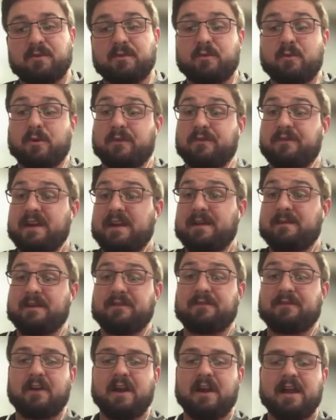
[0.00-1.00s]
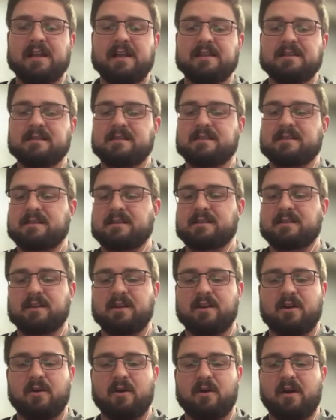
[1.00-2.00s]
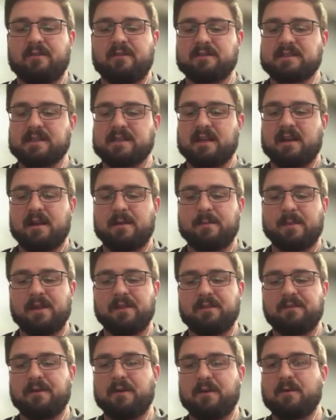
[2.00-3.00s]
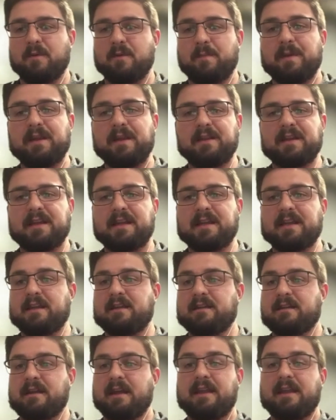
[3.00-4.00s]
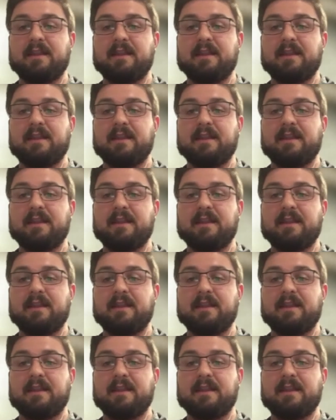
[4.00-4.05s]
We're family friends. All of a sudden I'm on the phone with Billy, and